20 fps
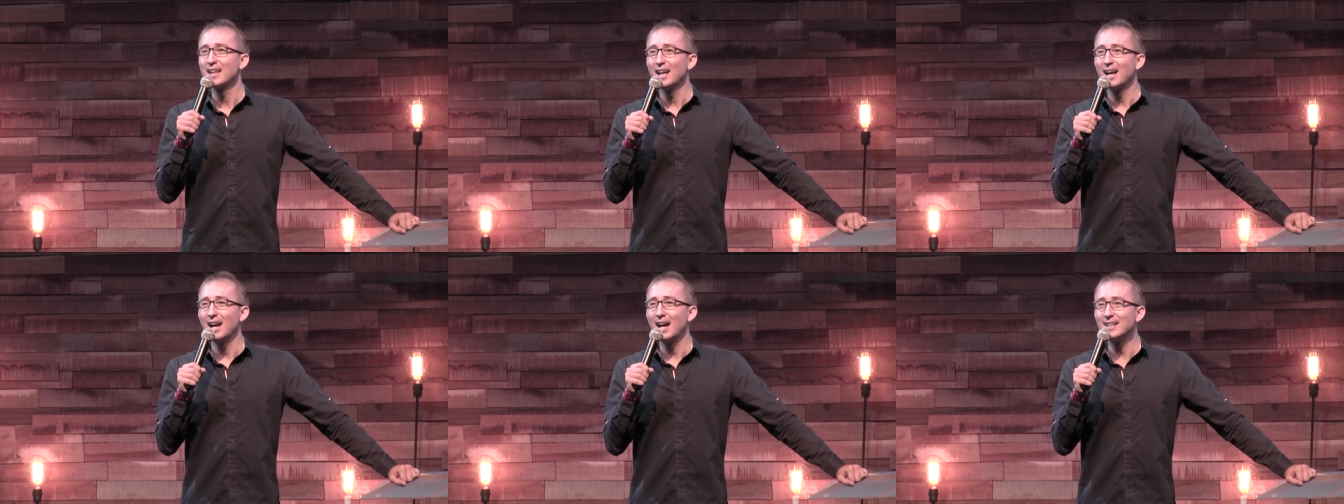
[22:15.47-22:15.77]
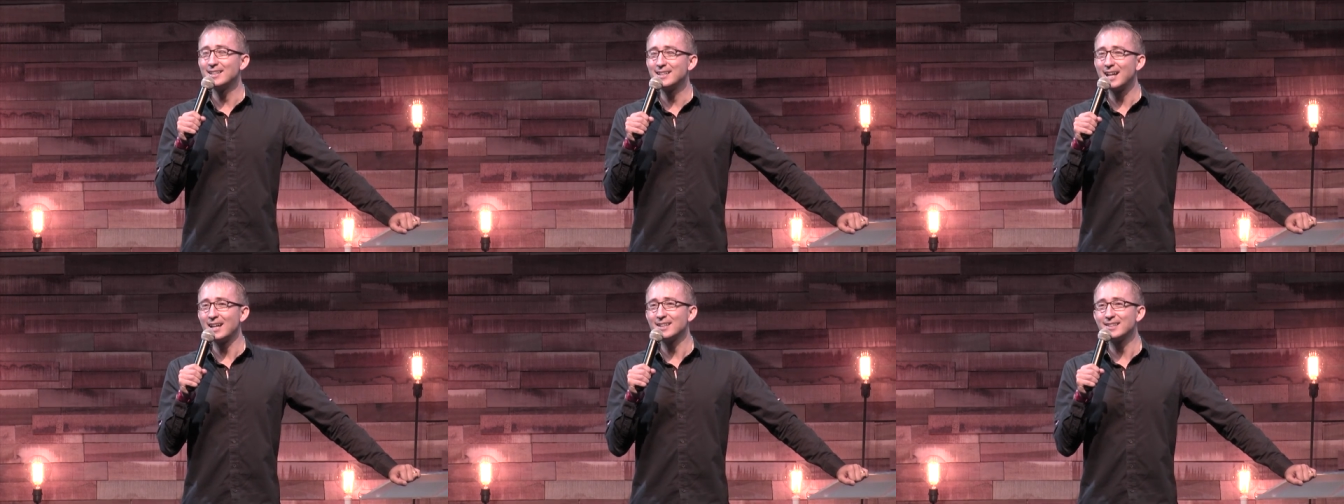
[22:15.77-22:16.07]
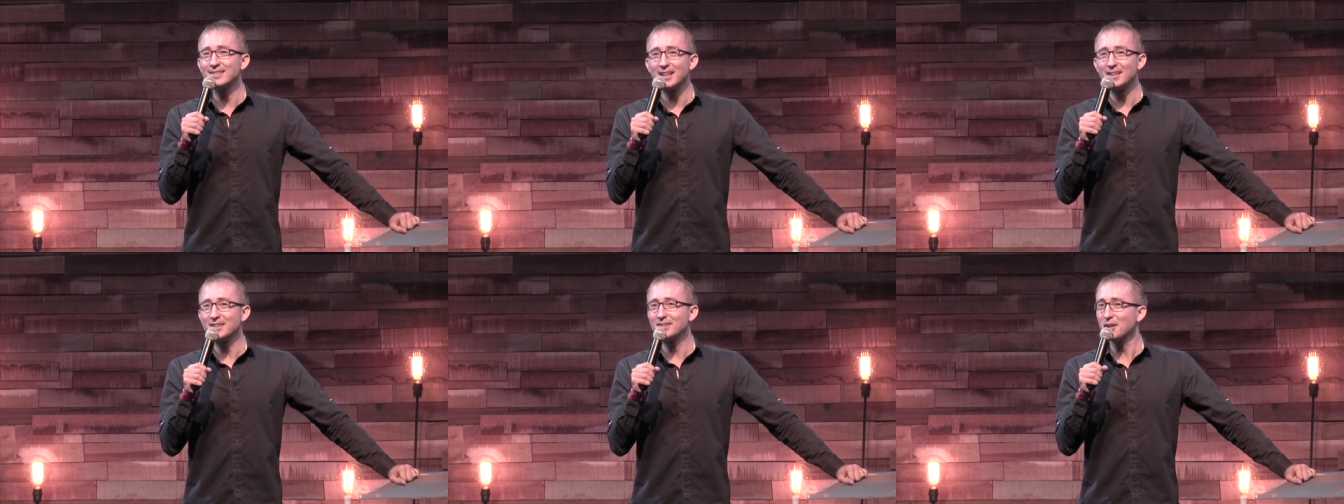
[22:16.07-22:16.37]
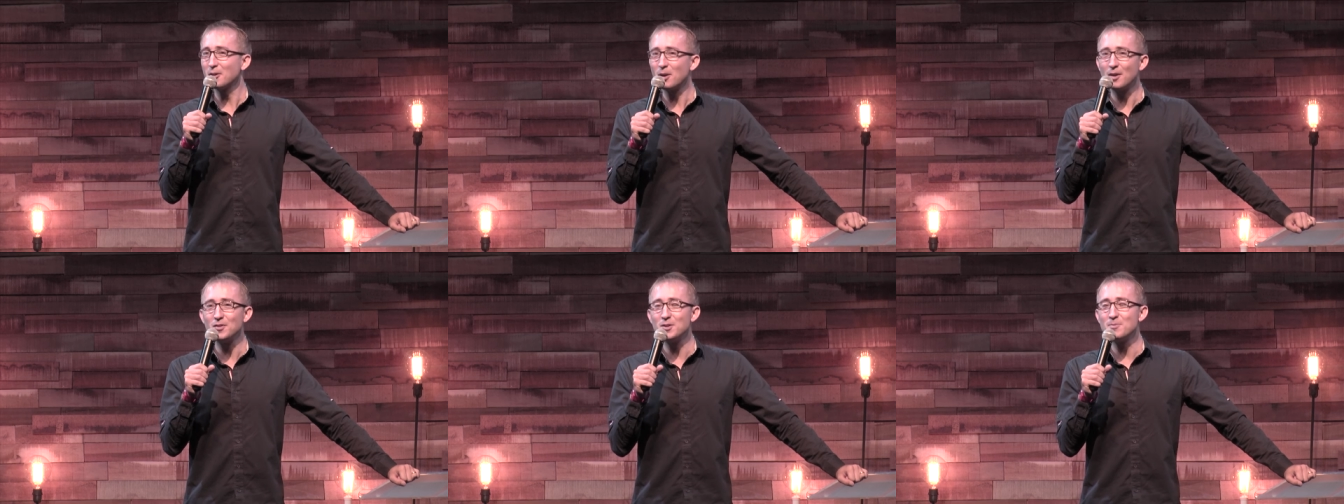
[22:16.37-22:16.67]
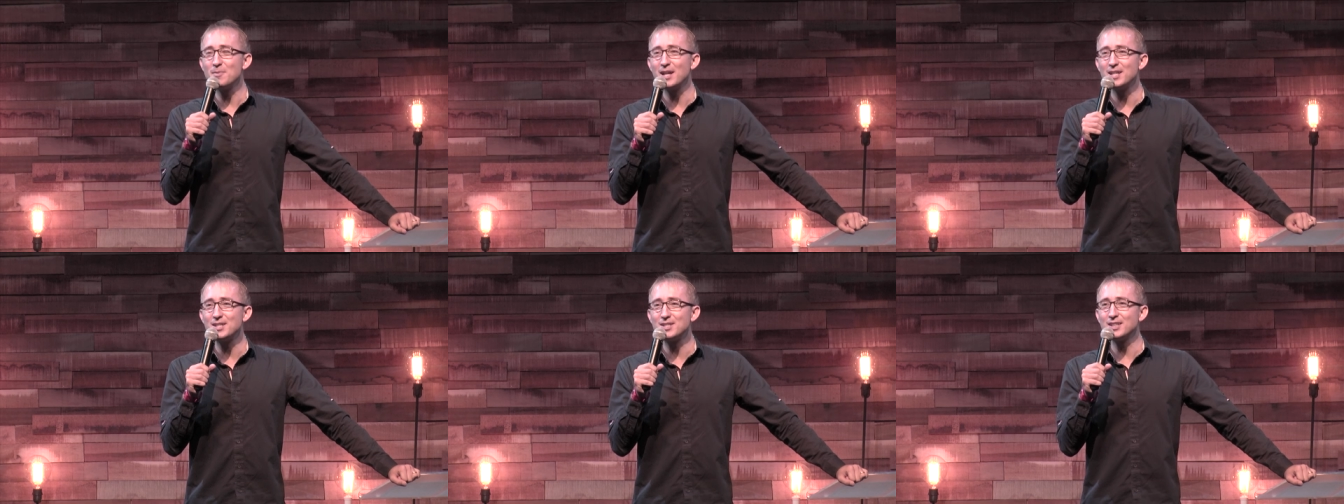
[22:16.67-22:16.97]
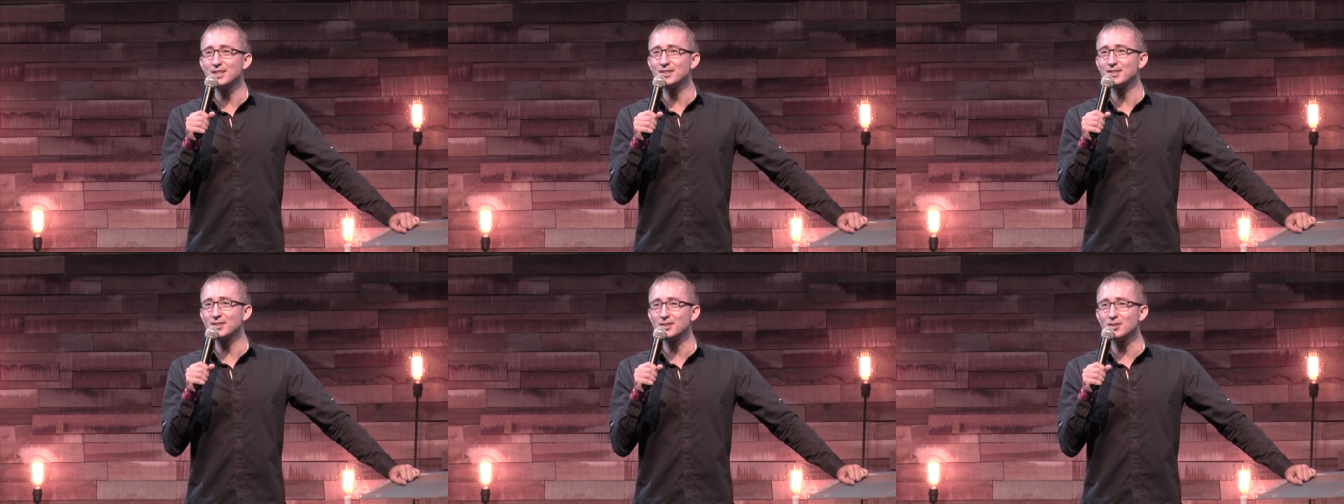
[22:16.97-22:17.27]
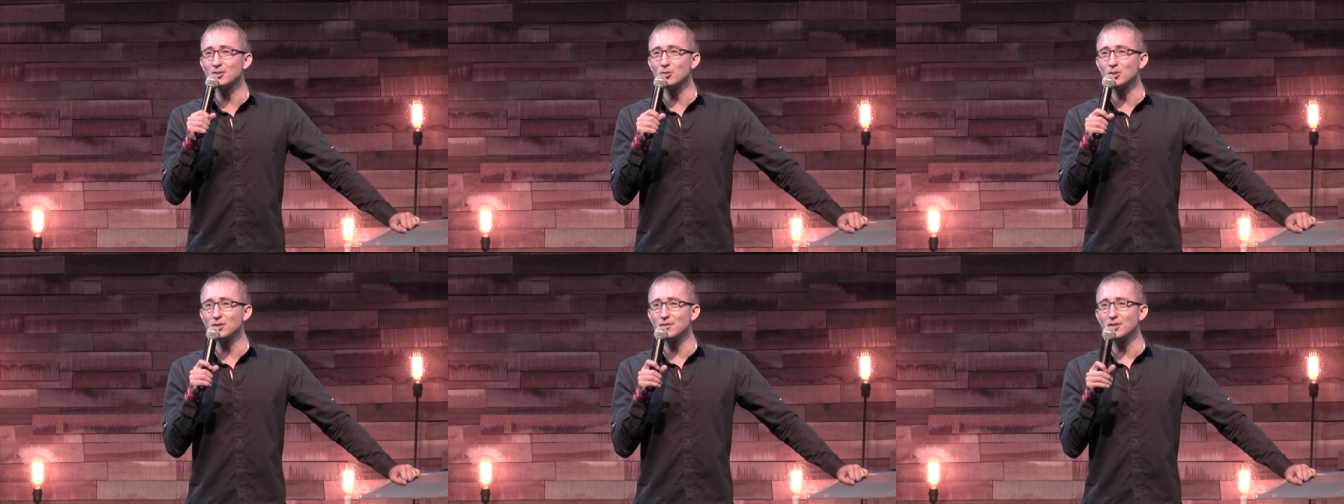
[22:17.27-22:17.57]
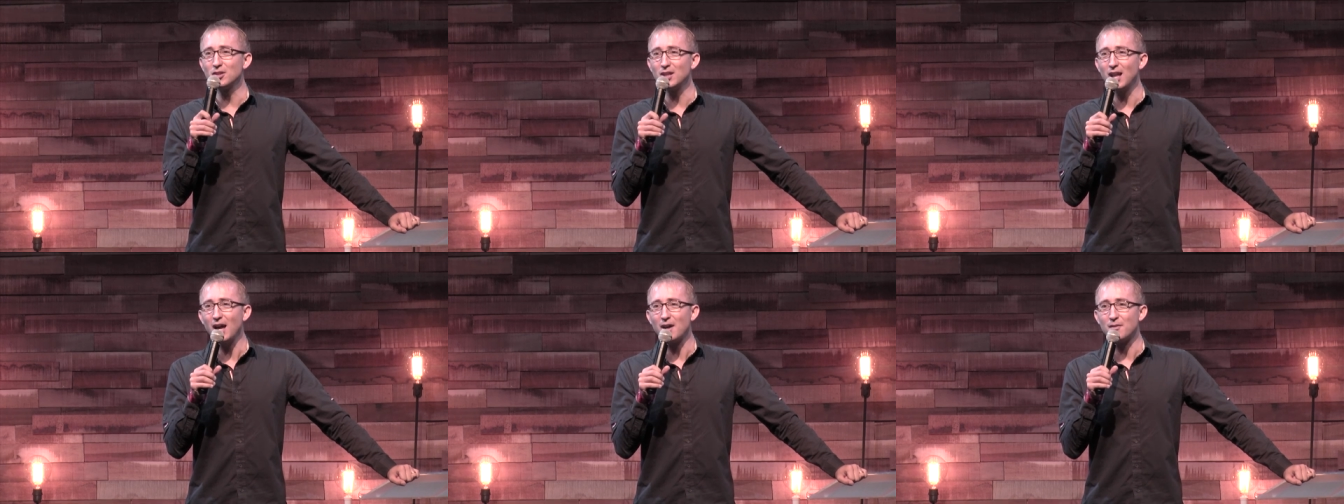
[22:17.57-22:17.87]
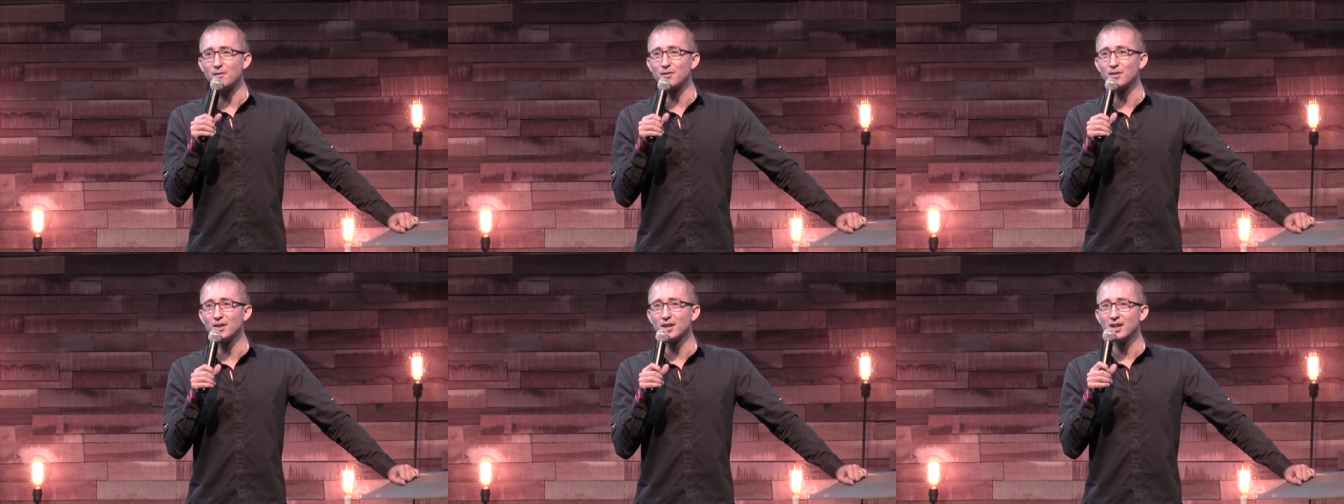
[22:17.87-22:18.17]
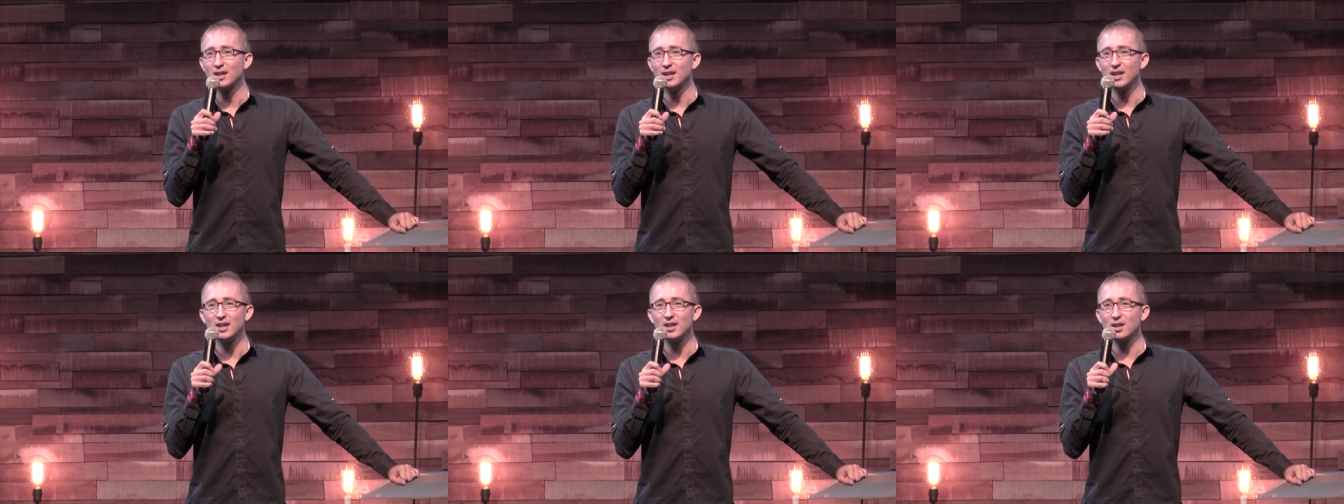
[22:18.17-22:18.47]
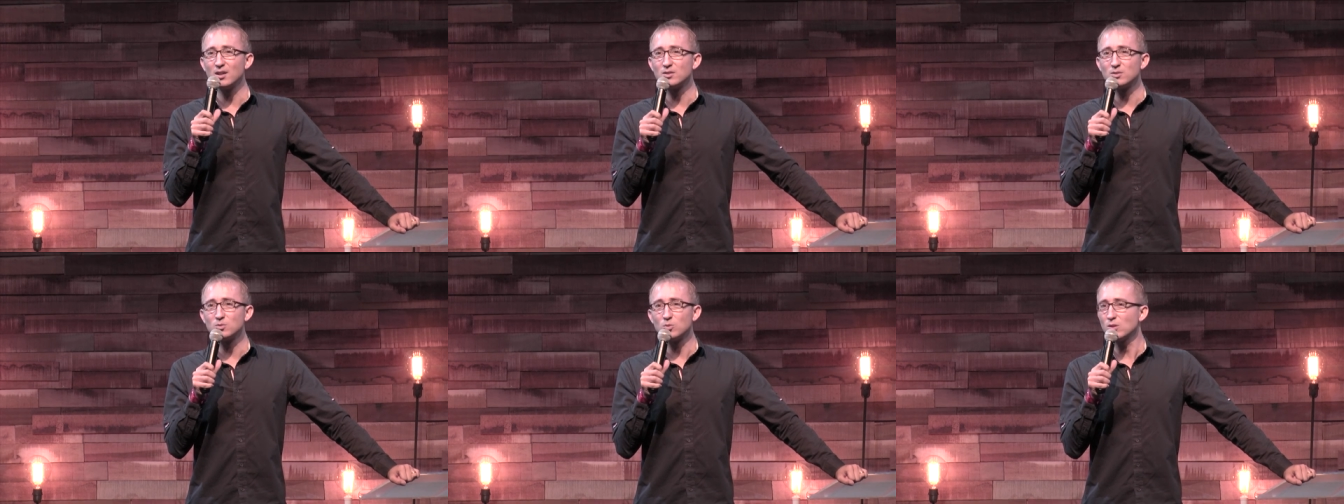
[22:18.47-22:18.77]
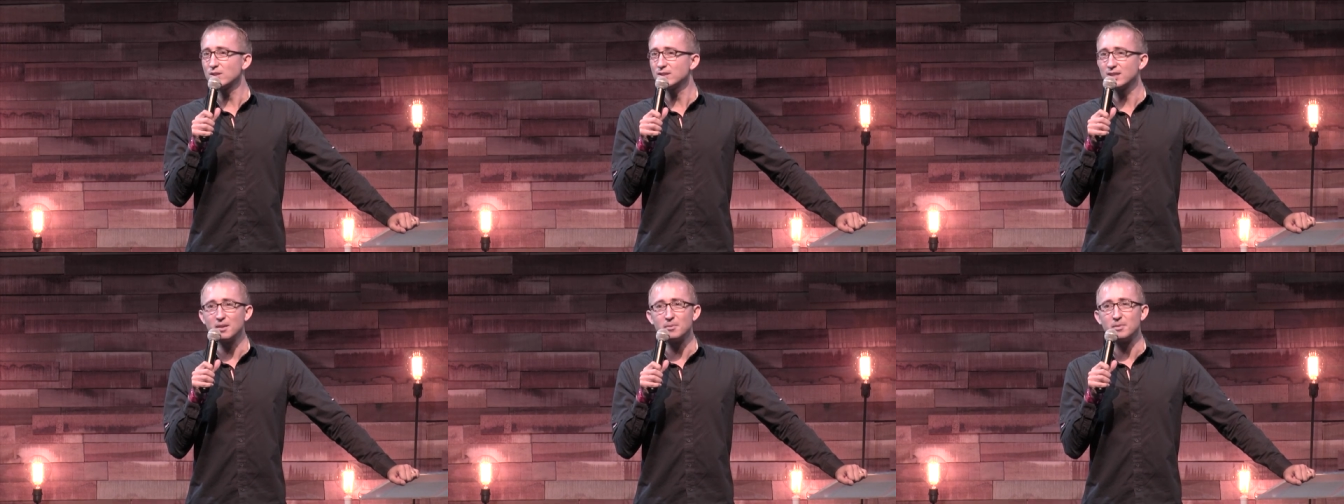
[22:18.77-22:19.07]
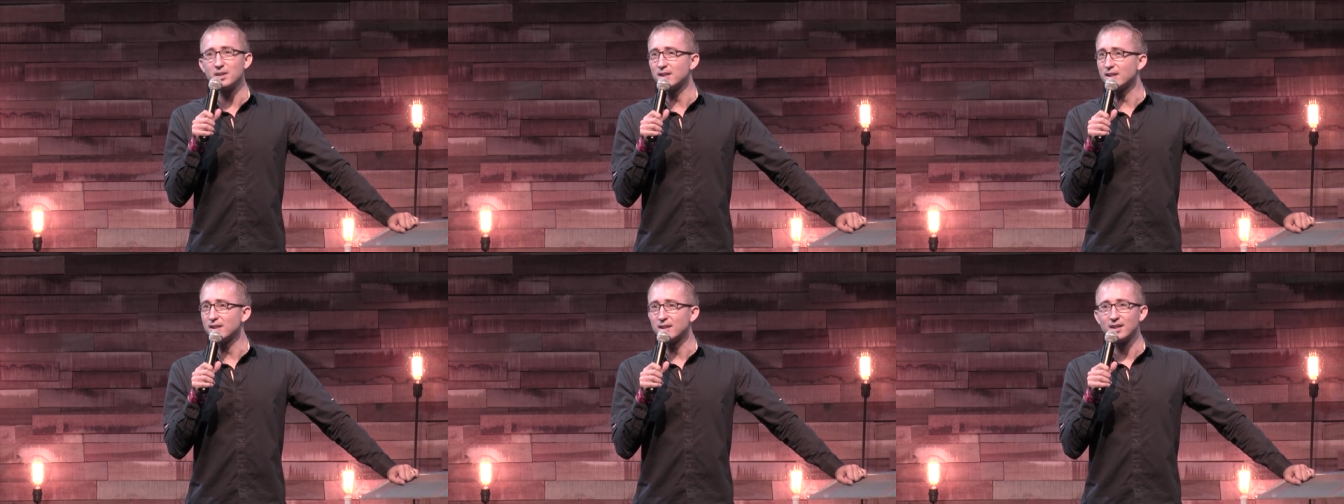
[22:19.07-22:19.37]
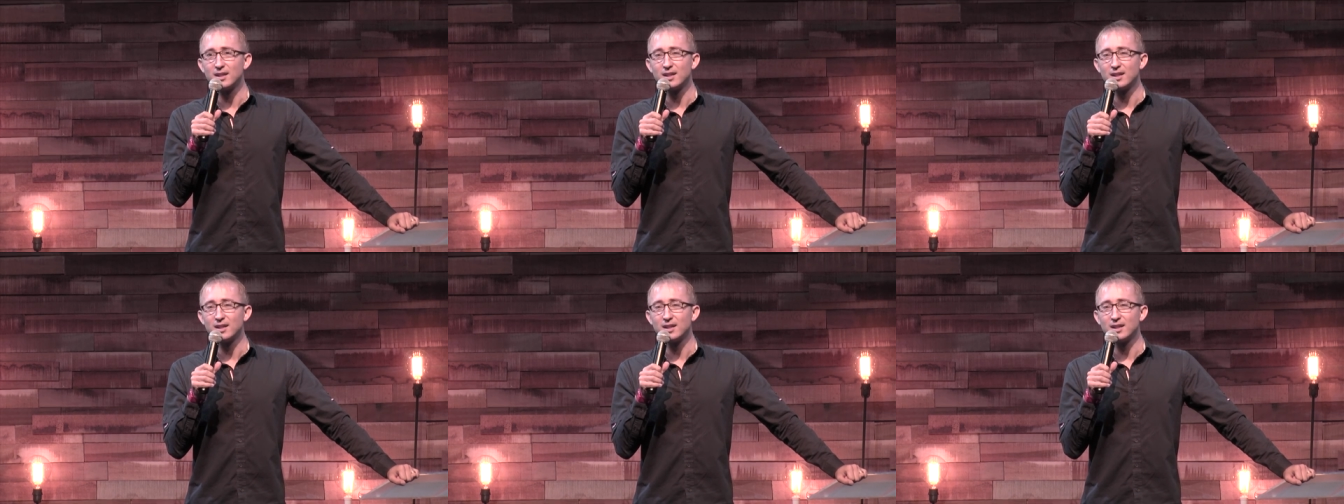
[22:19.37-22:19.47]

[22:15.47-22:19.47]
And Dan said, so have you made Jesus Lord of your life? He goes, what does that mean?